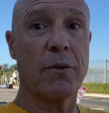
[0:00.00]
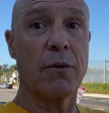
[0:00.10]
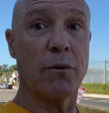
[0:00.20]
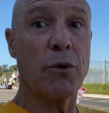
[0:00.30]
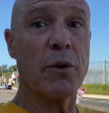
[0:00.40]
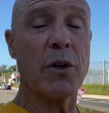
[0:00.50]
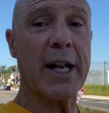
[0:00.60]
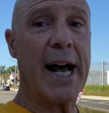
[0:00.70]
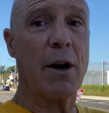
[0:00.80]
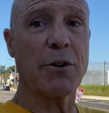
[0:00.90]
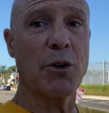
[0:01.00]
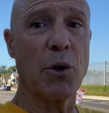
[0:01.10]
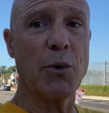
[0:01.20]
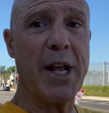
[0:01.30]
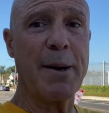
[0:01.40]
you can get out in your
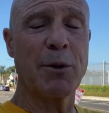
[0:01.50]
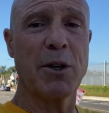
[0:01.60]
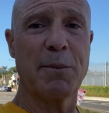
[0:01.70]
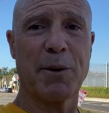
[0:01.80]
own neighborhood and